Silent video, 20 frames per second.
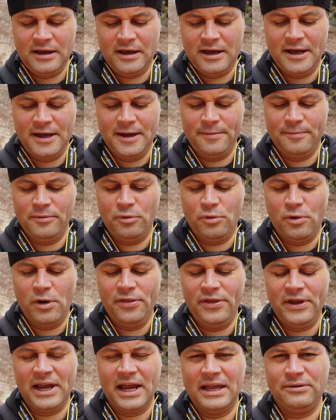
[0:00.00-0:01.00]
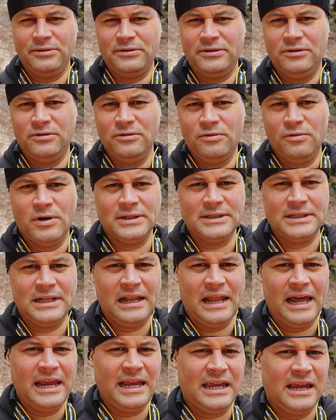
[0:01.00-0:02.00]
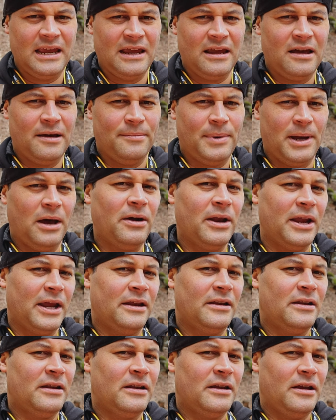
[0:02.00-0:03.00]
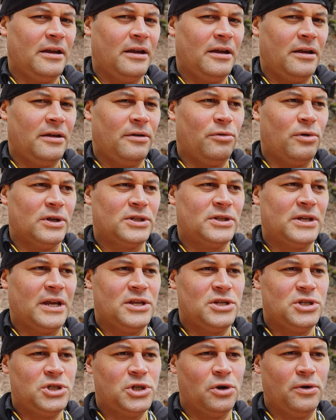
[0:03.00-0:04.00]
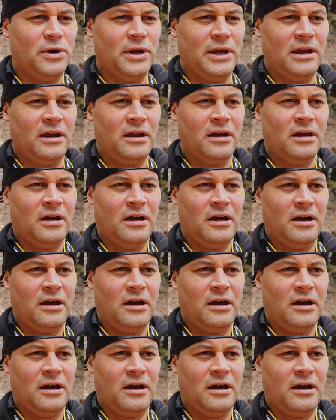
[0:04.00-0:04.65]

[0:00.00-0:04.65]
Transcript: um, one thing I wasn't liking about it was enjoying